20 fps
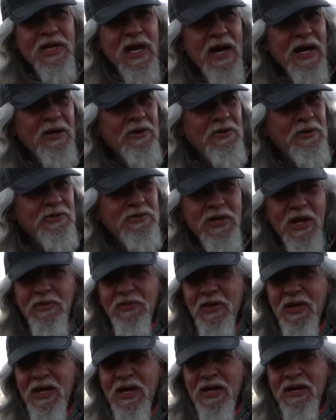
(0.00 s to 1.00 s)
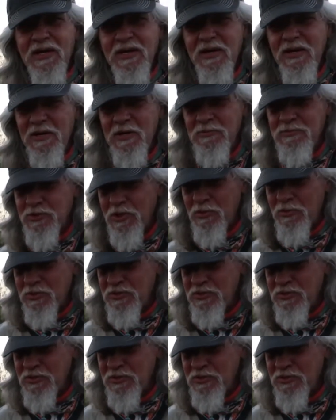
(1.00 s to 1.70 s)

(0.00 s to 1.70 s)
Gators, I think. German